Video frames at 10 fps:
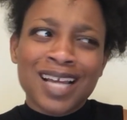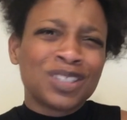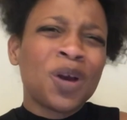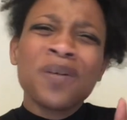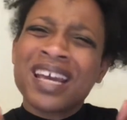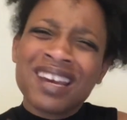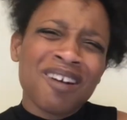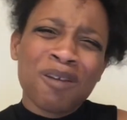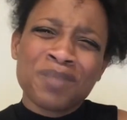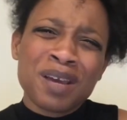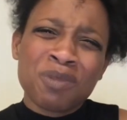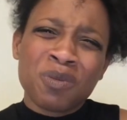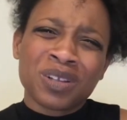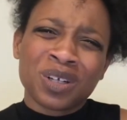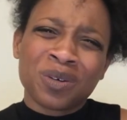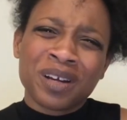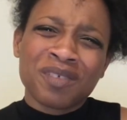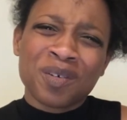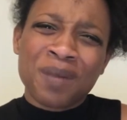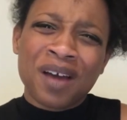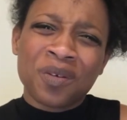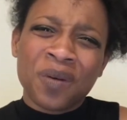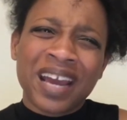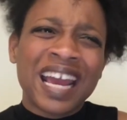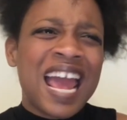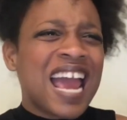Don't hit on people when they're grieving, by the way.